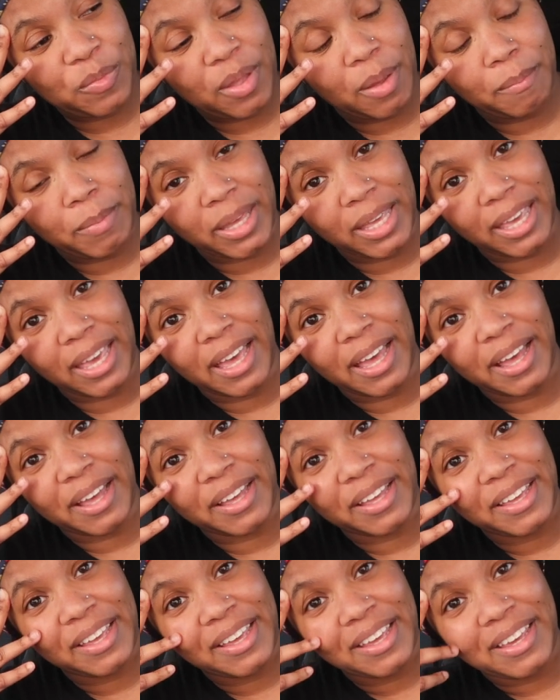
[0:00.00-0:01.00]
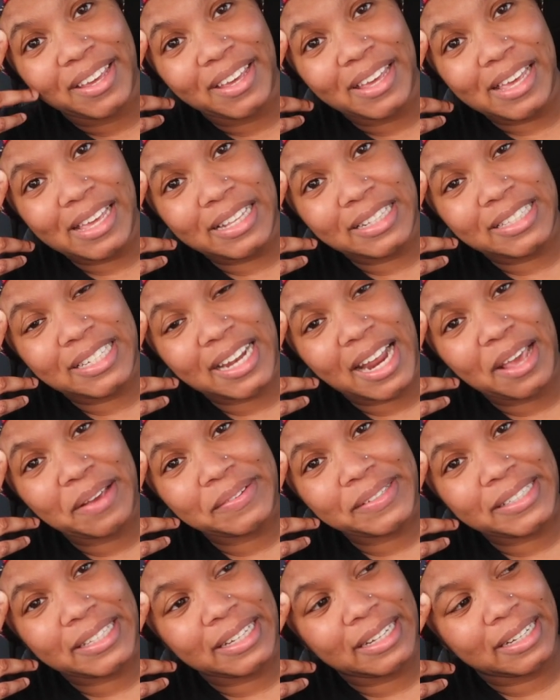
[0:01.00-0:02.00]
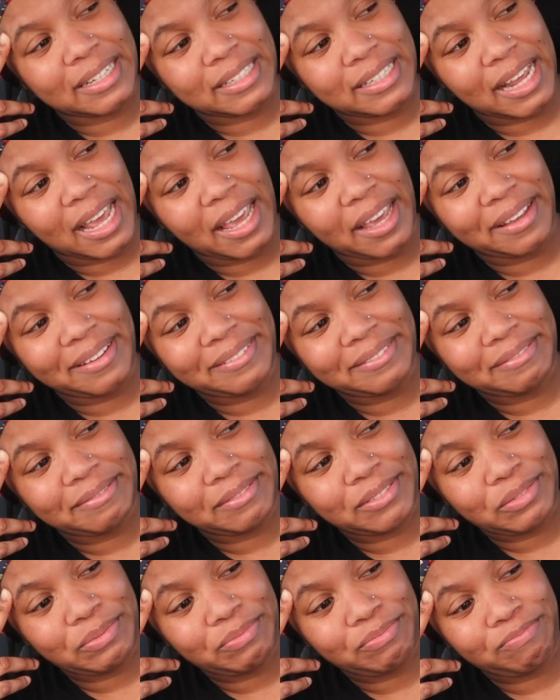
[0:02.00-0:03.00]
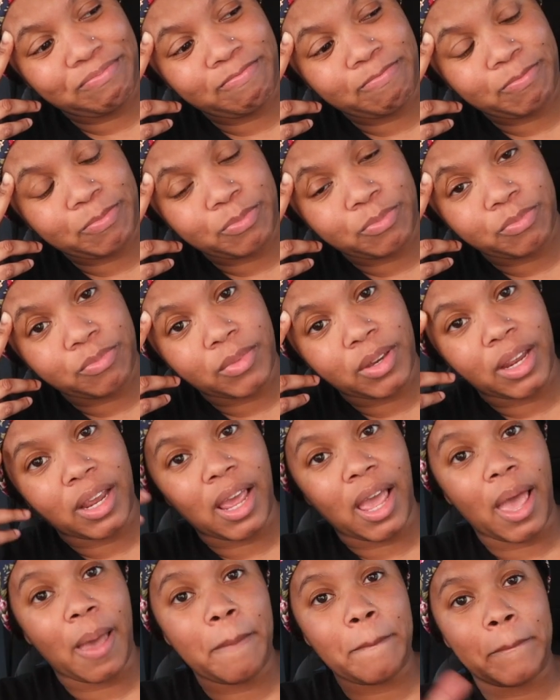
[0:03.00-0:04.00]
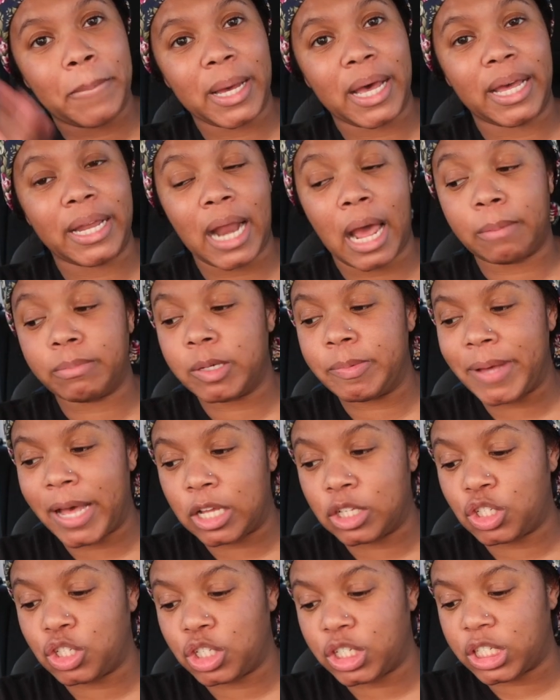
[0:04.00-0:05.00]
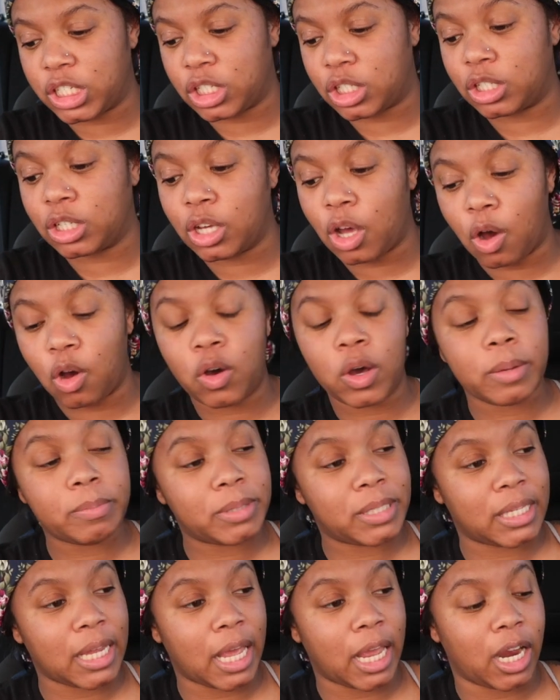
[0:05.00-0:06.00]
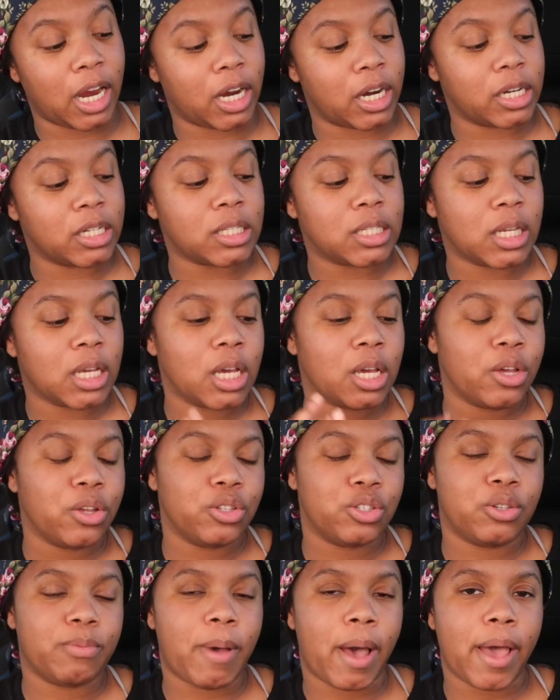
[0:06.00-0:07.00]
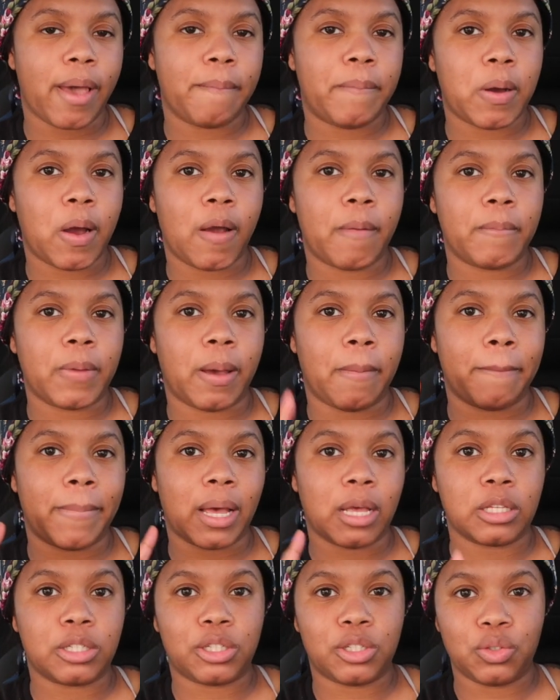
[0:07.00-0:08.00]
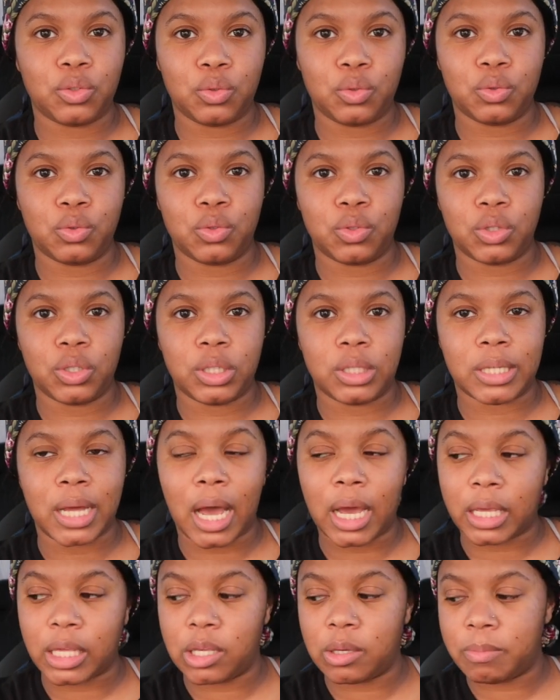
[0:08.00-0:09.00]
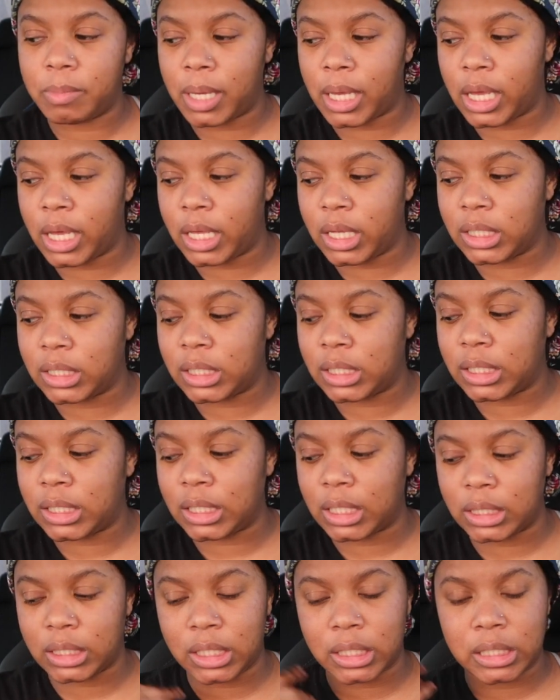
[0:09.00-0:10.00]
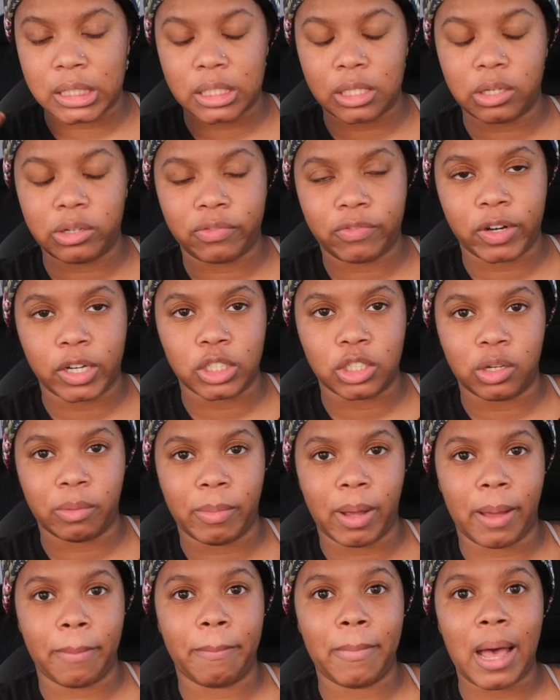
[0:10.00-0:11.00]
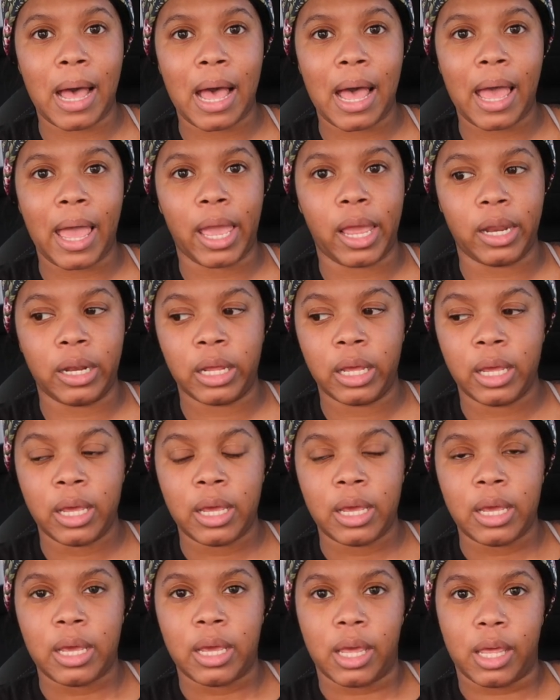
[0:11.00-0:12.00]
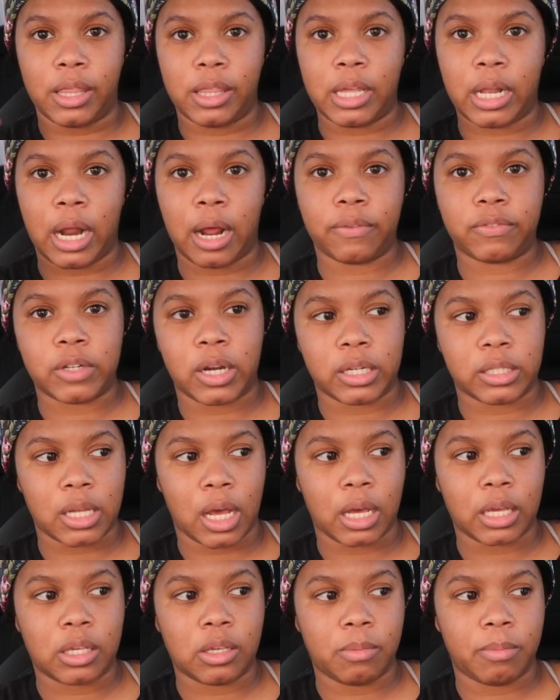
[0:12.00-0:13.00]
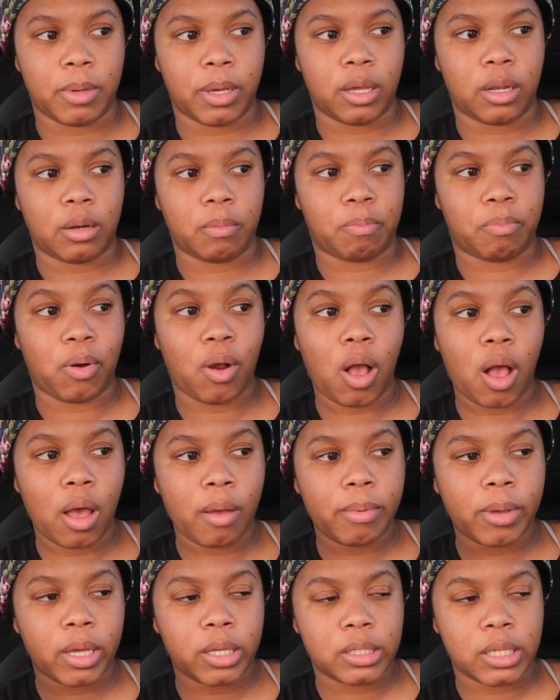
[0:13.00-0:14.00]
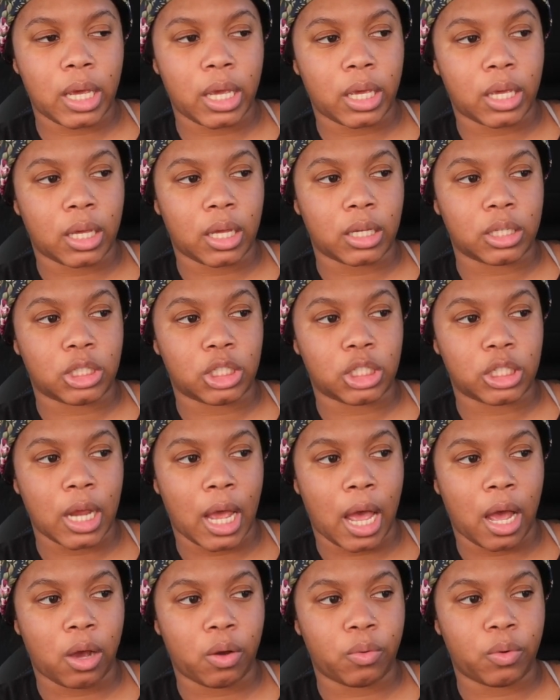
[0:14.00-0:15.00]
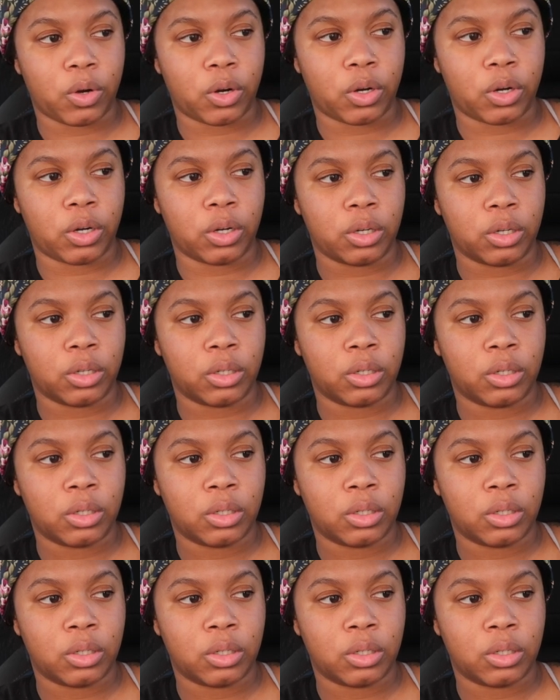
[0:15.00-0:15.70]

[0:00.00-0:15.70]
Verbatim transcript: but yeah, today was a good day. But I'm about to just go upstairs to my apartment. I'm about to document since it's still fresh on my mind. And then after I document, I'm probably gonna take a shower,